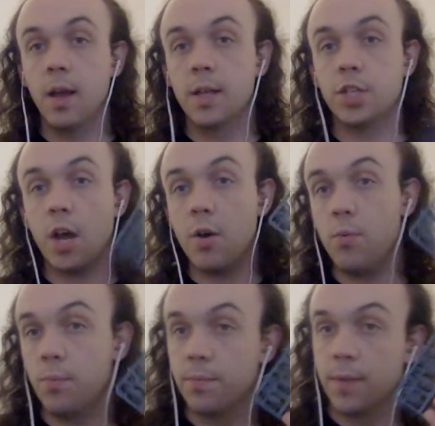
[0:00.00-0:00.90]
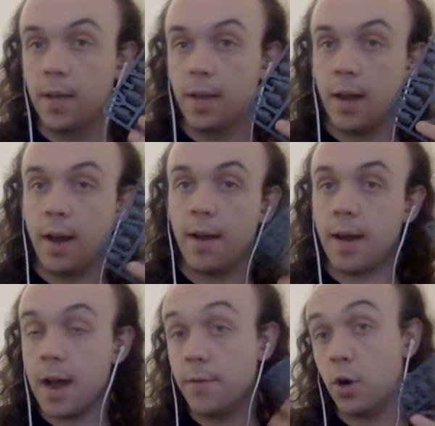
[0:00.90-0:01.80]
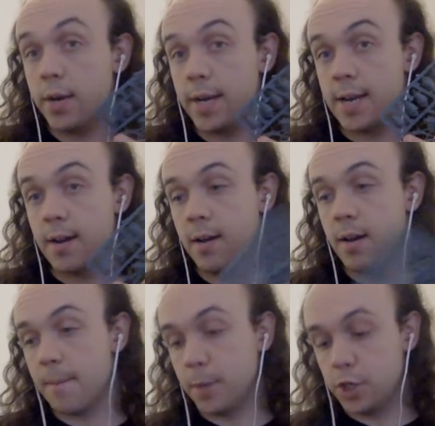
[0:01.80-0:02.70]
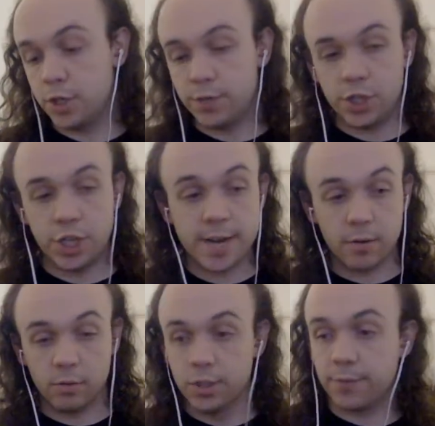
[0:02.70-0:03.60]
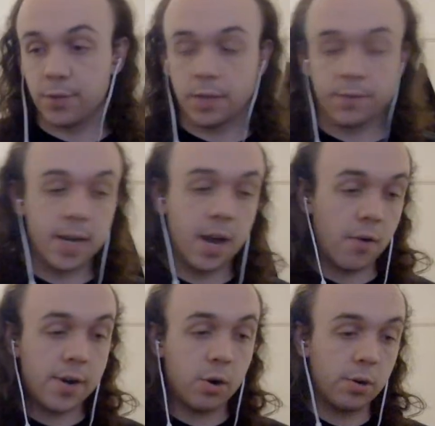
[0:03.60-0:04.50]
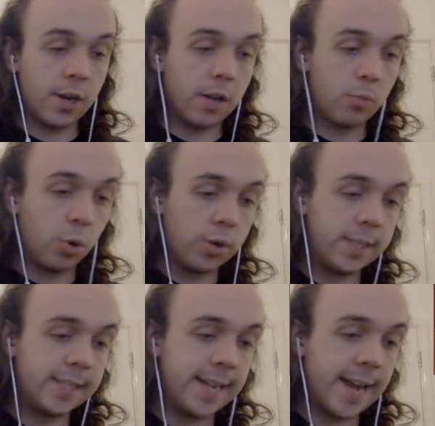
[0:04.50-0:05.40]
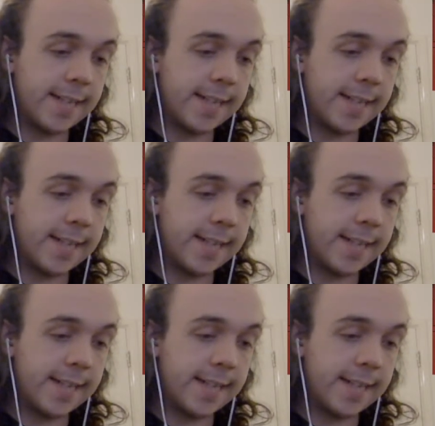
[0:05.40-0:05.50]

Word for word: So I've got here a bunch of shields from the Lumineth Auralan Wardens kit.